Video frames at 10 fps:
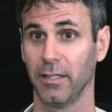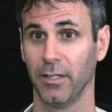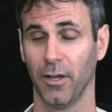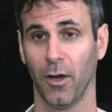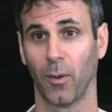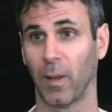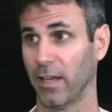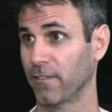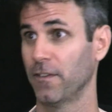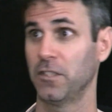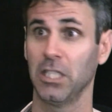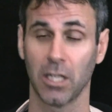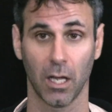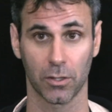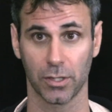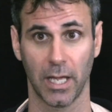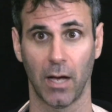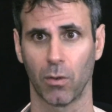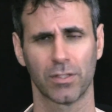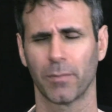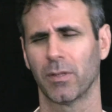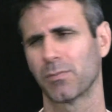you know, like $15 an hour or something.